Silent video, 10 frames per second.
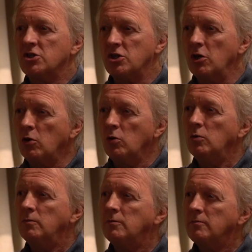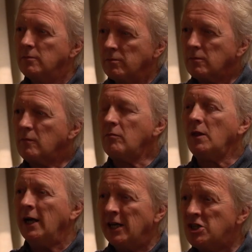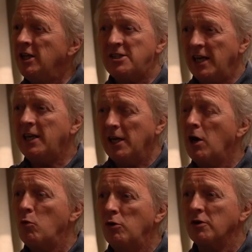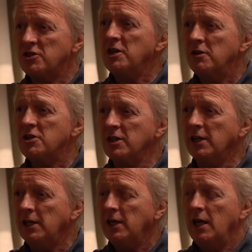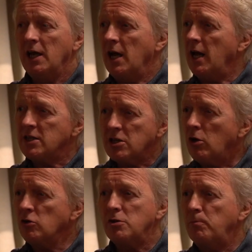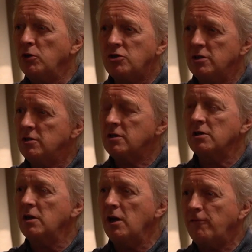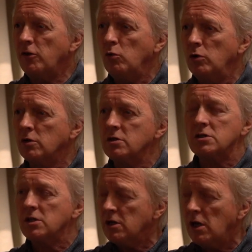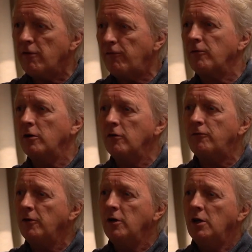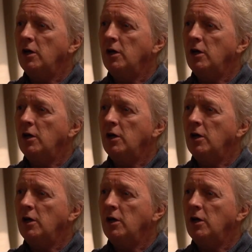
So actually taking our work seriously as a contribution to the life of the world and to the life of